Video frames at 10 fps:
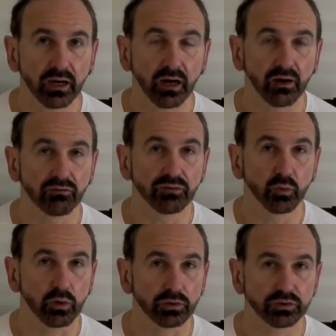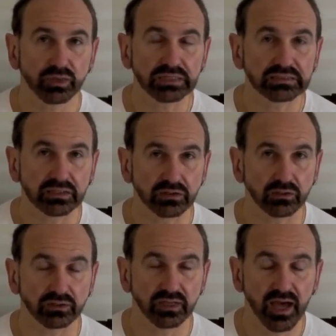of the World Trade Center
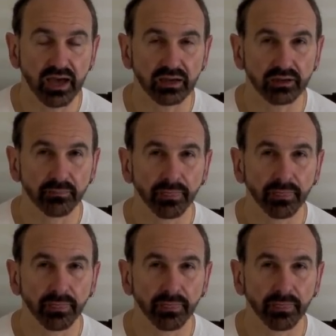attack.